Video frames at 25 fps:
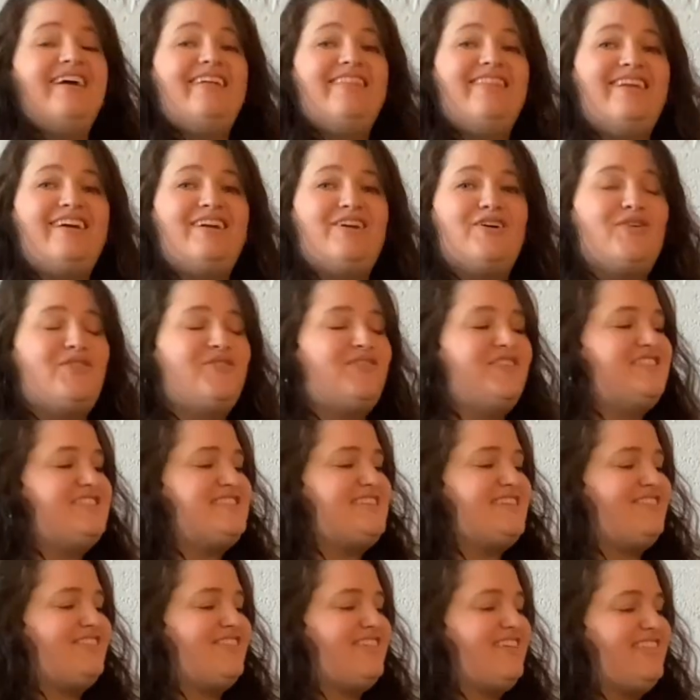That opens
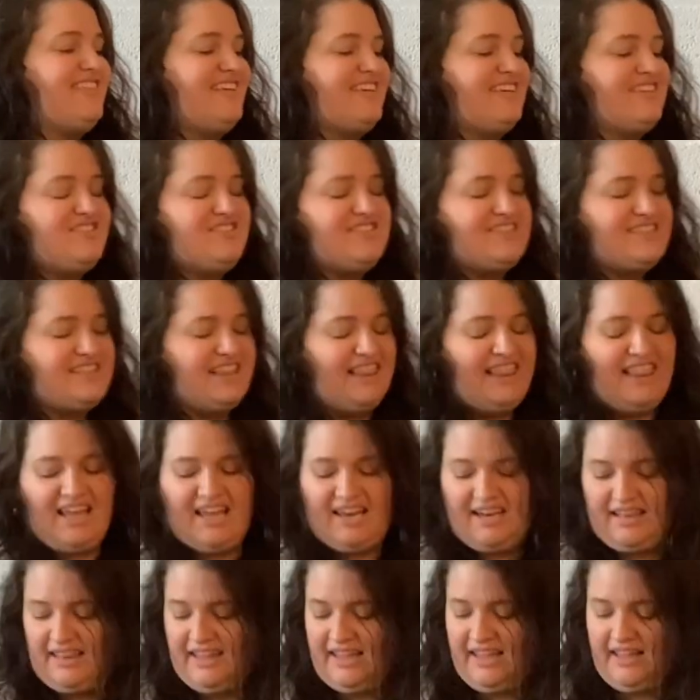everything
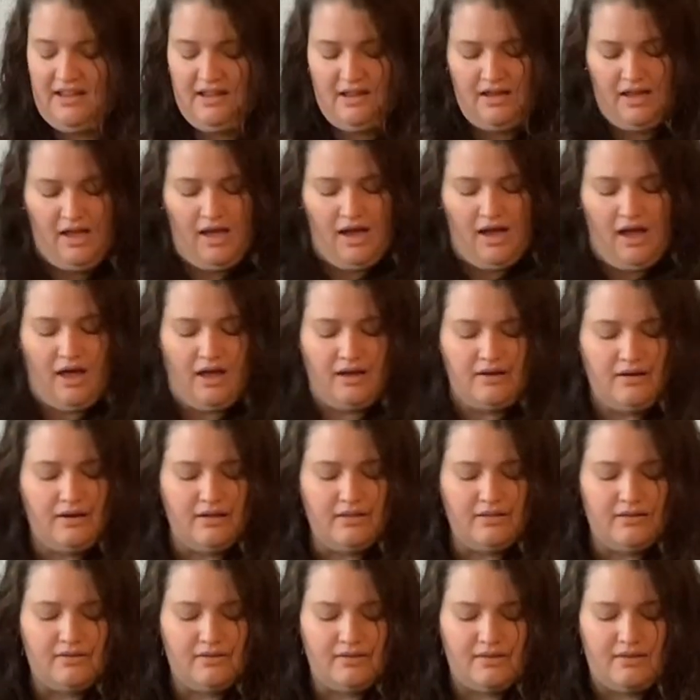slightly.
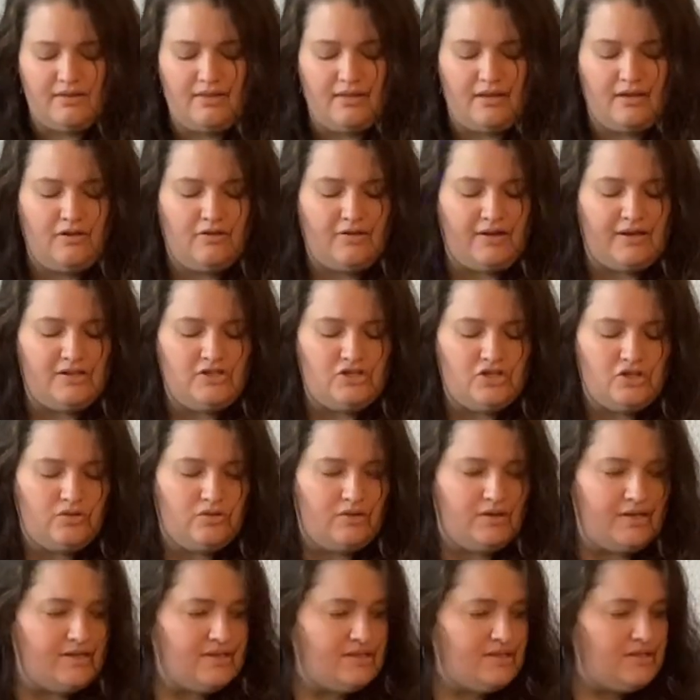Another thing that you can do
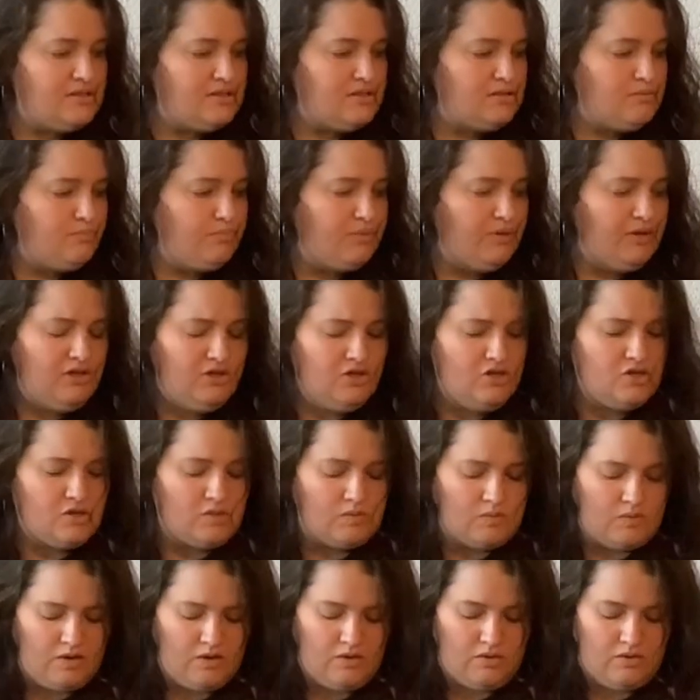is spin your
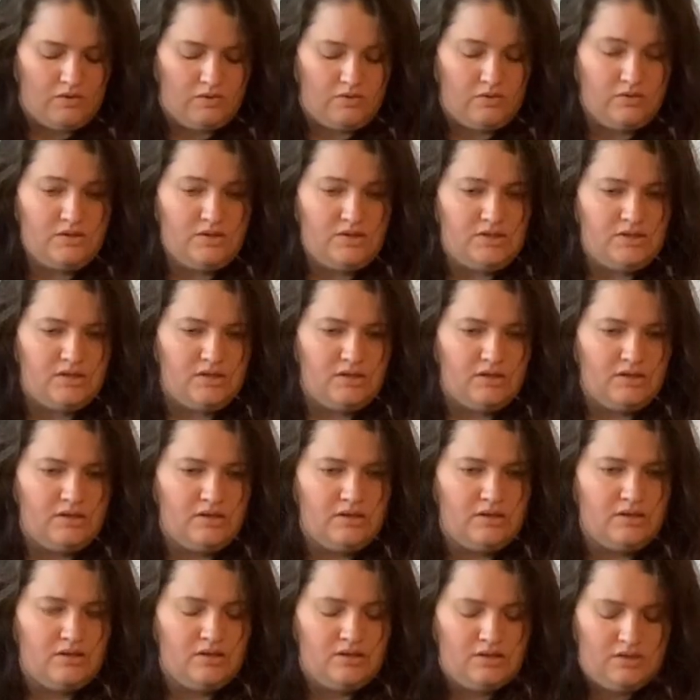rose,
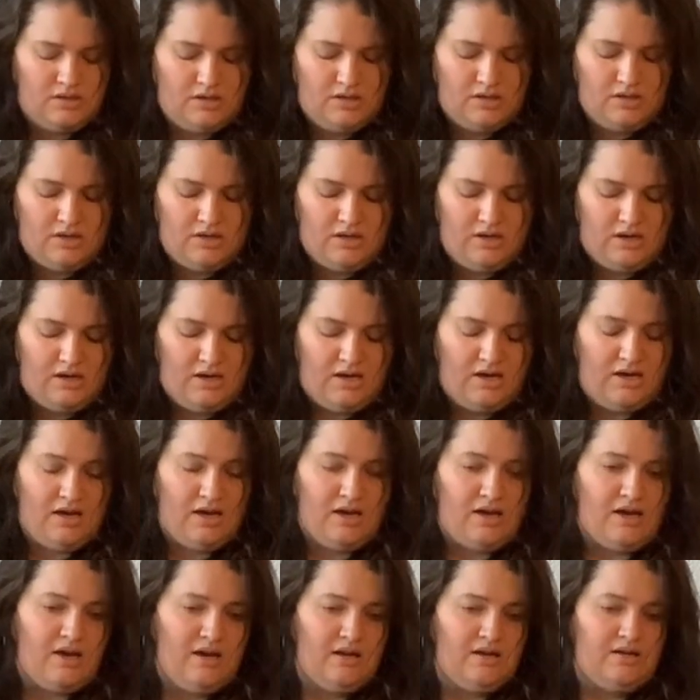
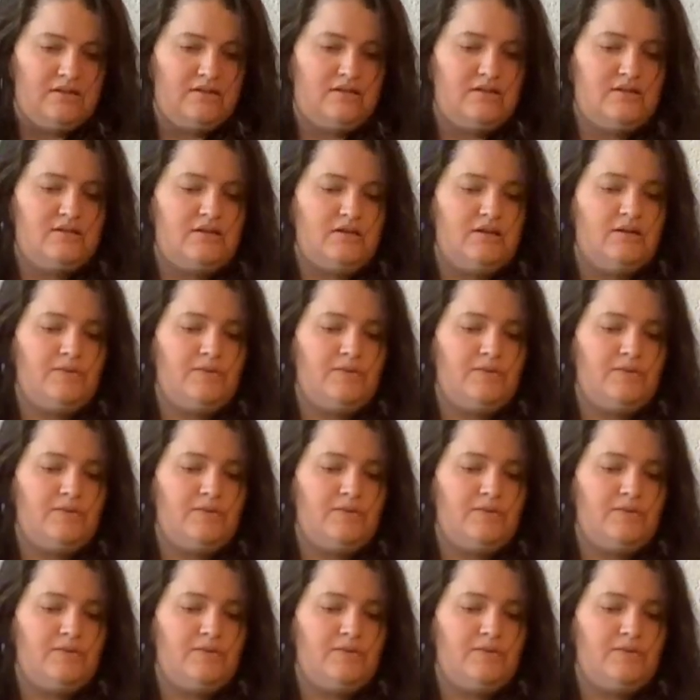and